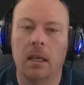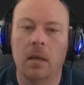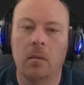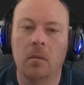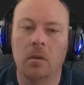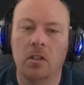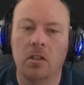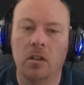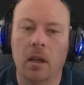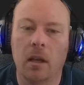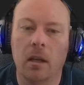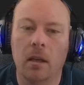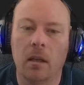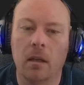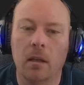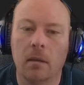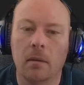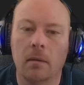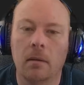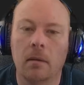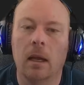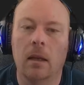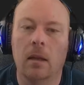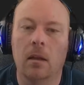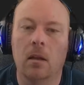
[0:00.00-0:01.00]
image A
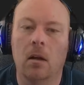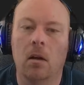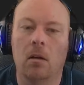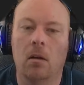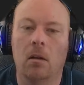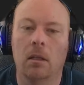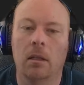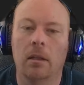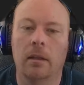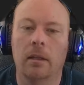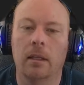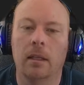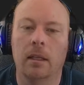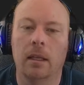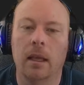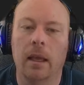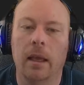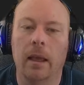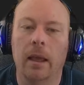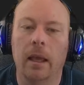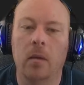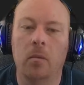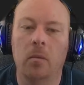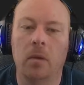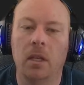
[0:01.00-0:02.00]
and calling the
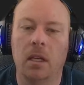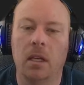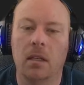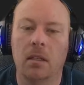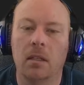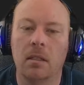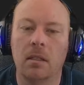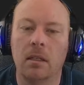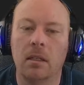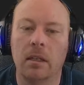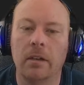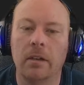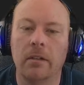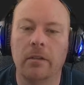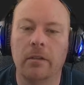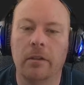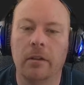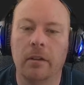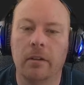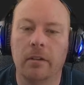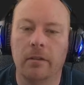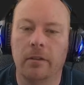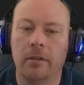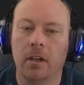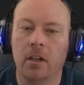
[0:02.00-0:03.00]
absdiff
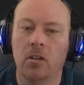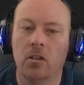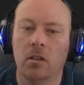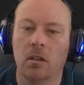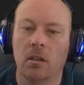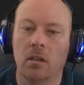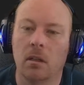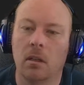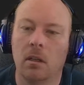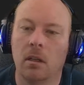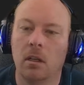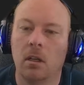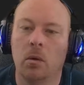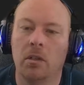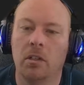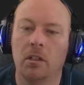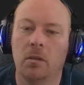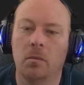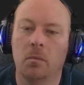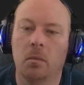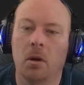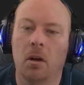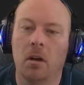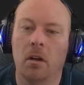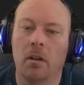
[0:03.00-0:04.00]
function, which is
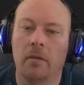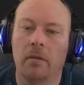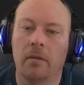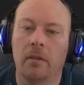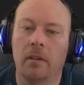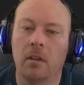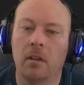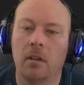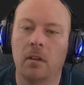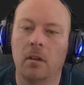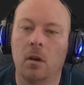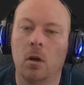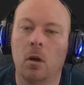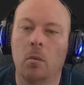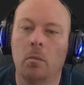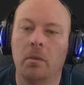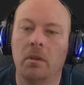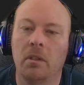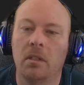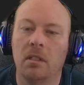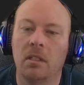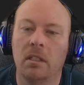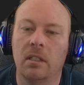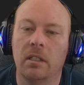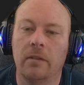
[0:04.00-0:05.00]
part of the
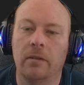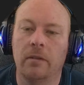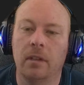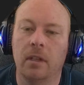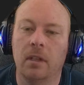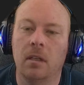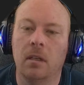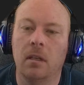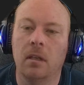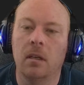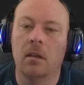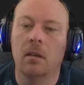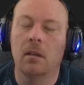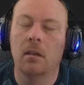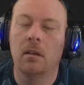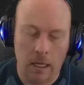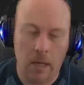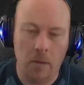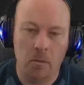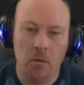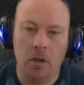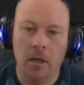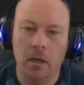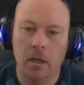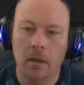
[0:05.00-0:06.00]
OpenCV
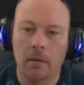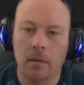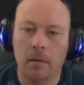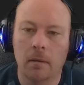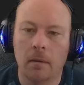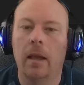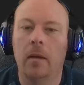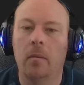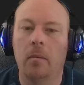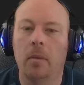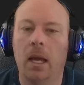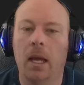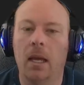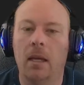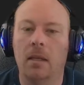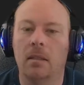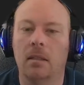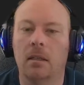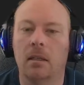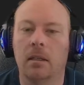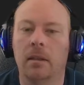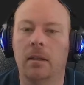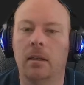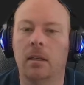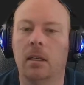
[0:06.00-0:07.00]
library, and pass
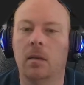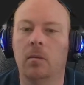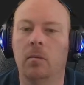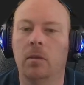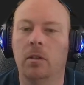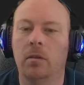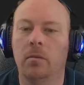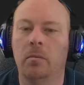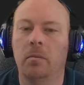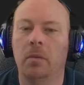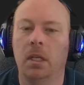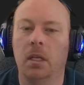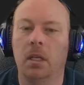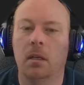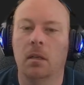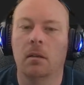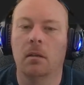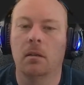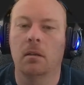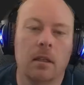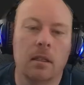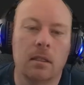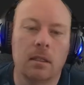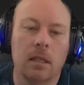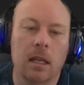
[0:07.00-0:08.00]
it the image B.
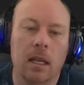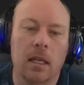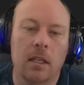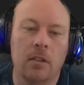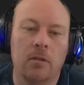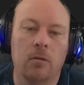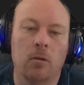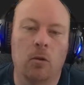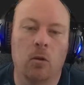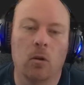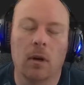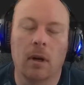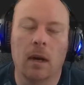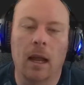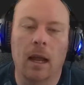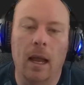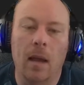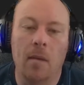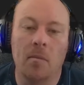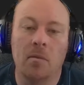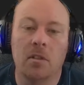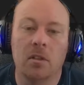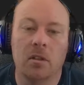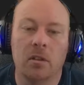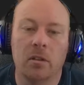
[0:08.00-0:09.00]
This stands for
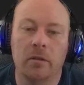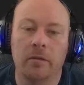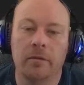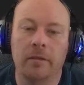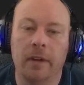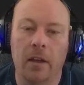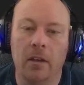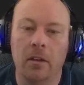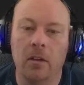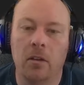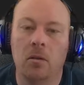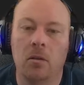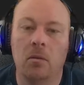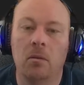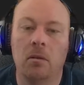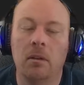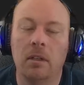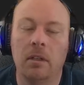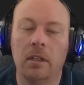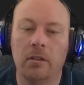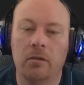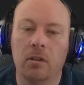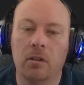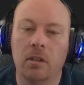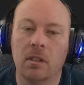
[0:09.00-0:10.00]
absolute value
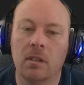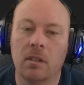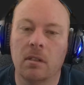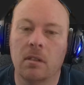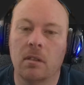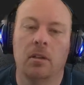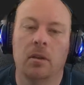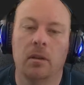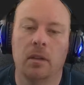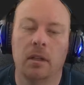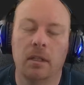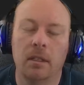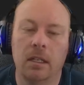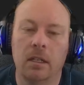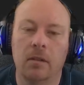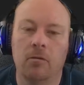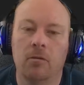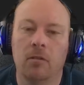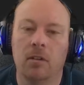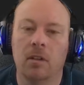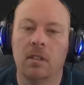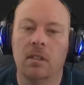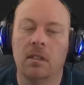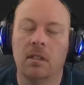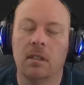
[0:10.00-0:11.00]
difference. So the
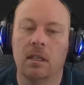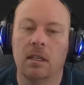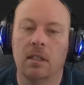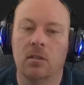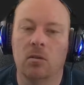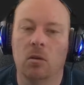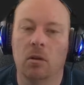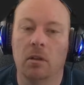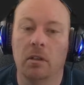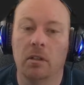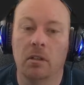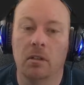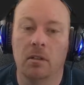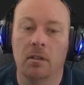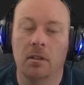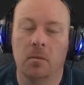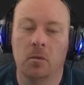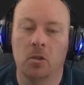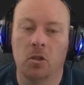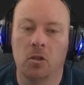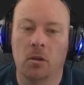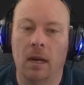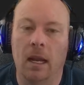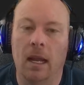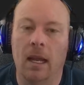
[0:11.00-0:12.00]
difference is going to
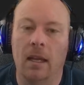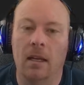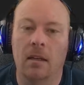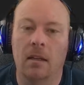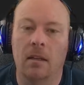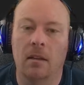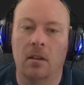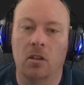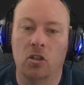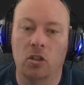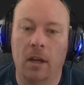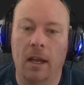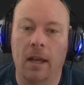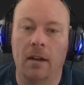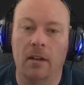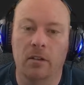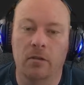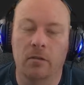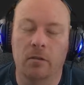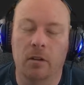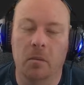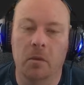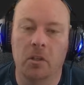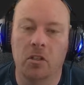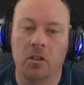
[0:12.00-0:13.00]
subtract the channels
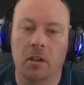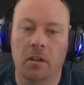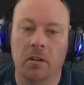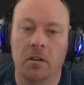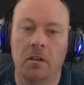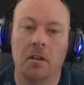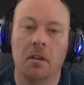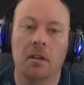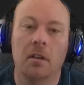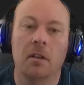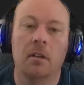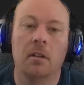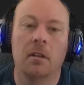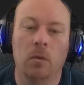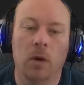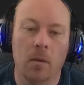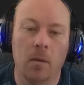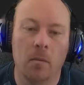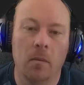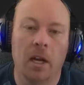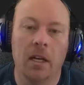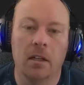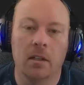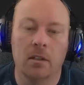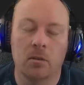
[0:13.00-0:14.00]
from each other, red
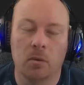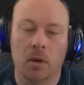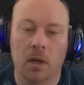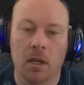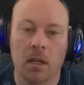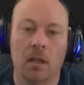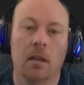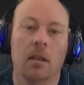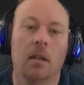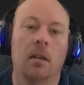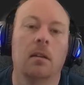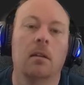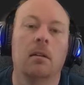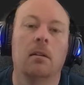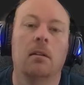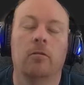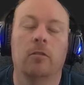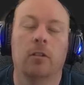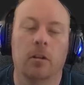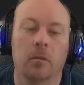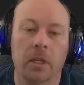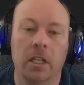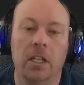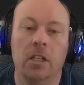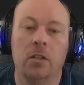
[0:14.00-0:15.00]
minus red
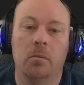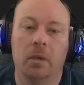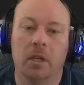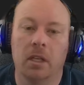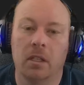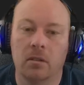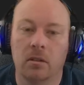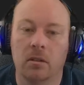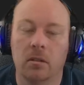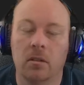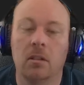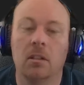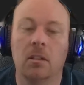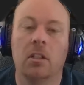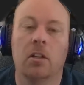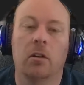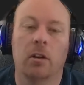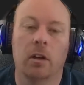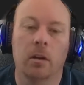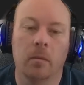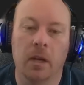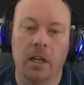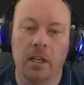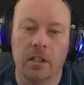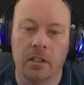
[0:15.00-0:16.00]
from each pixel,
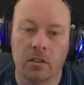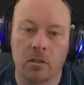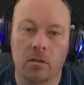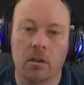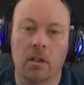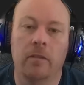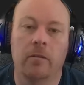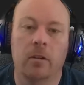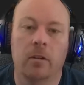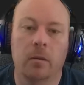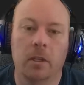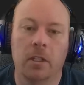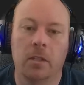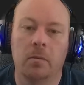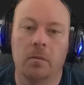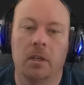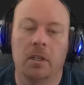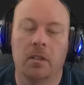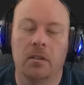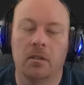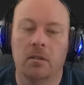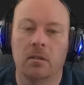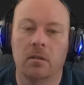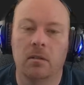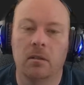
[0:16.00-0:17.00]
green minus green from each
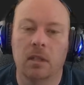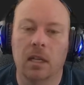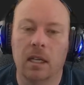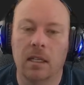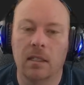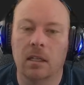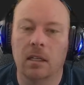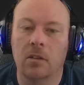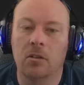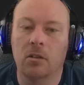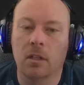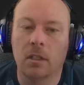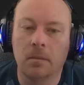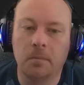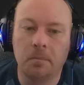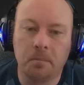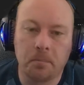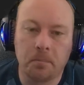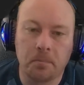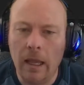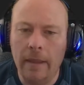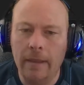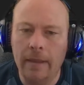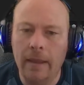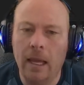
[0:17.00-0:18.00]
pixel, etc.
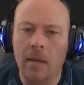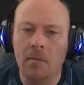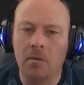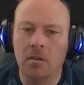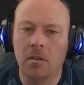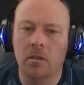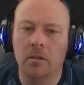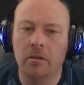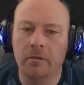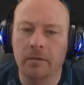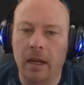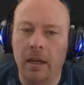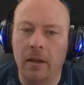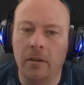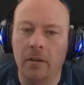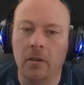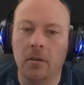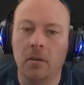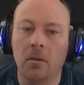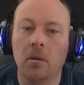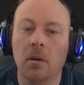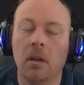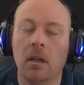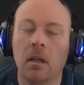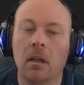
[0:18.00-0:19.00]
And the absolute
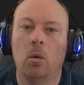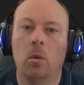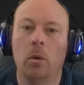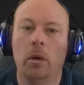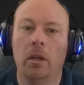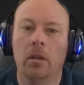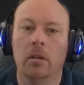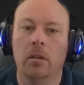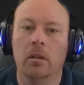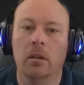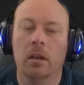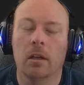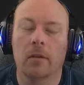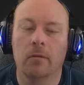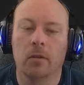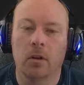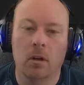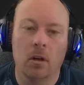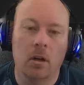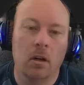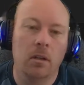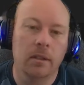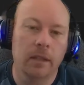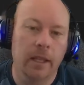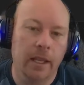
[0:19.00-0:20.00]
value will convert
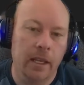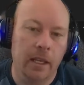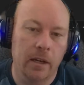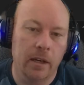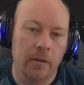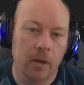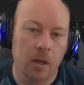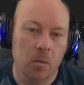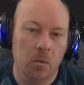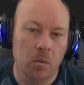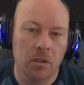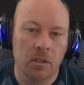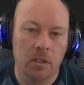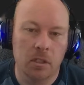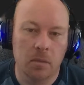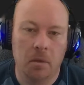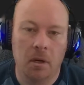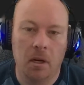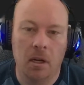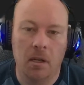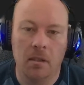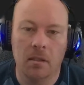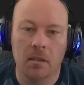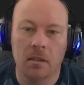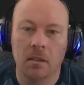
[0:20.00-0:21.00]
all negative numbers to
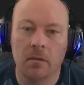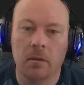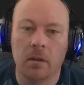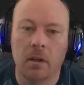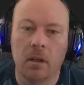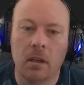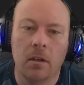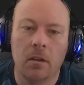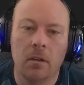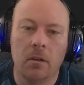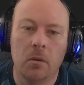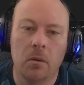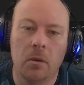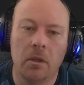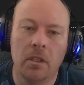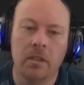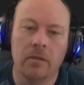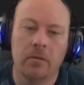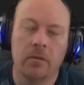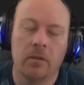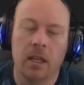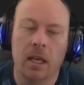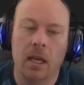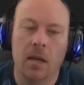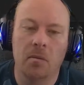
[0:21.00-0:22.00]
positive. The reason
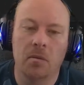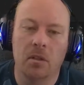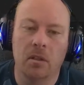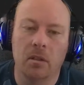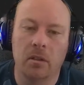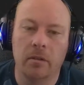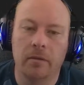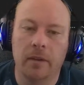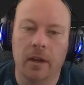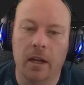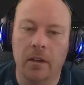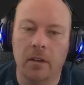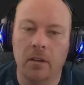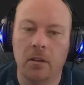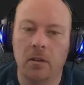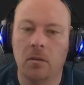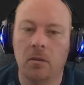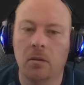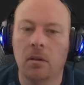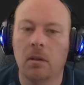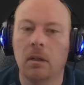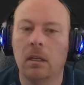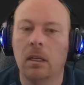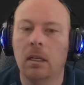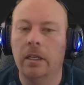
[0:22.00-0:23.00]
for the absolute value
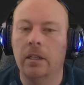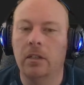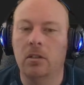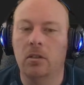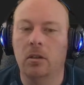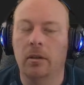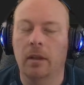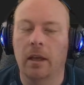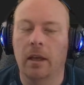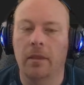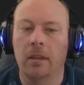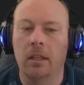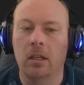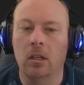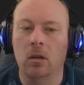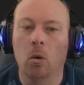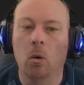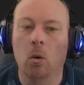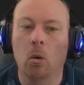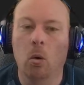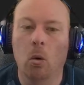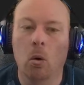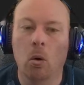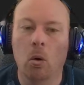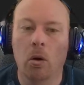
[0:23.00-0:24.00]
is so that the
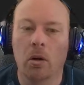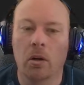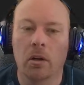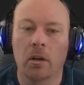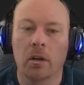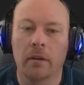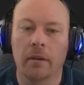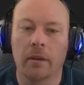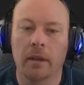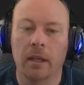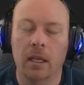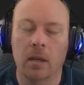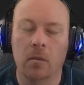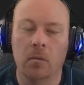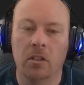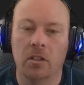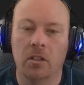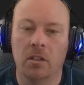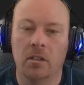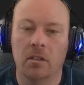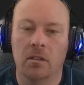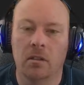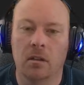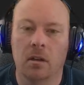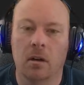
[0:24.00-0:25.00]
order the
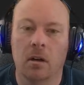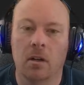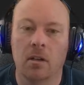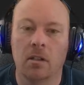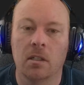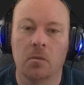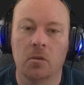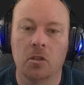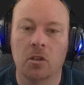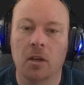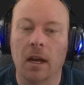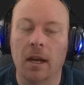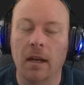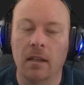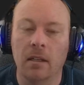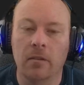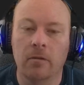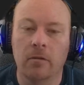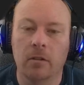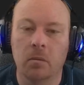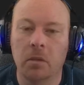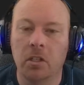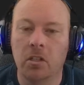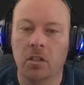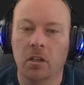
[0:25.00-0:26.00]
images are subtracted
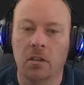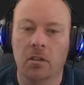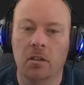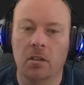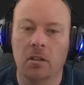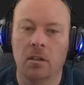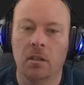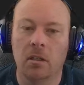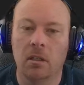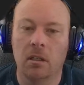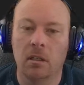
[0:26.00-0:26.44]
from each other